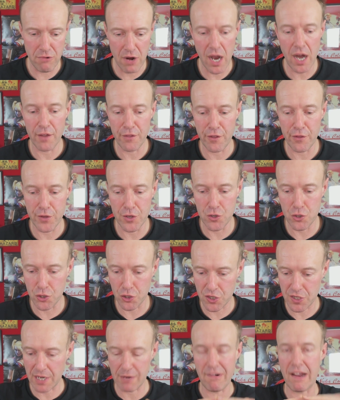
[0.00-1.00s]
rather than
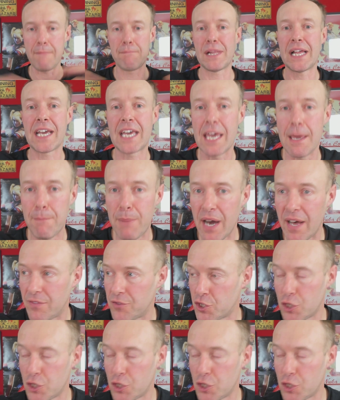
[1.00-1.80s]
just saying, right, blanket ban.